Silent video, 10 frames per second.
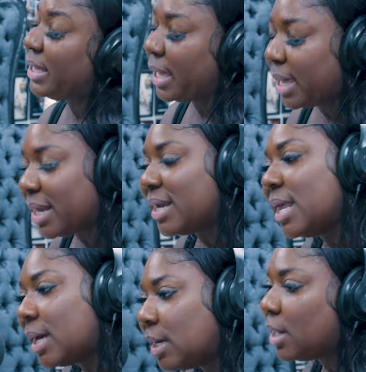Yeah,
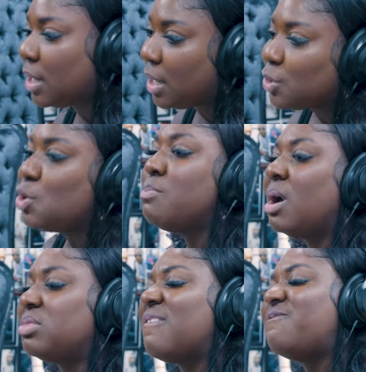nigga, you
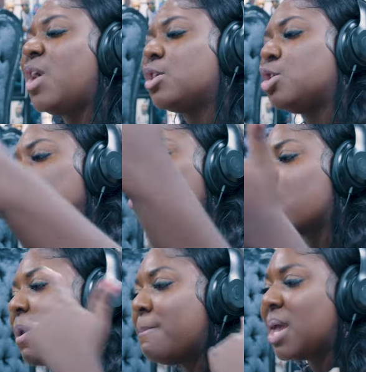motherfuckers
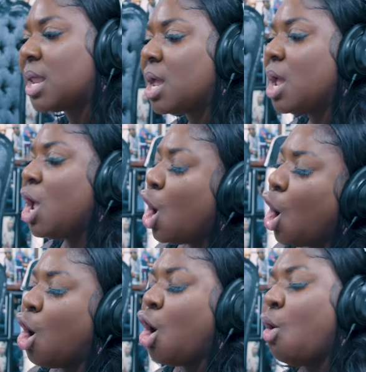ribbon.
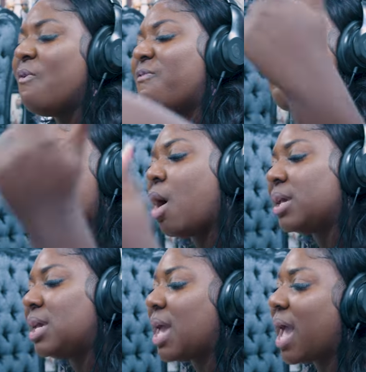Whole
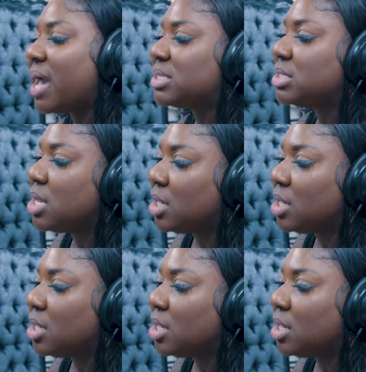froggy ass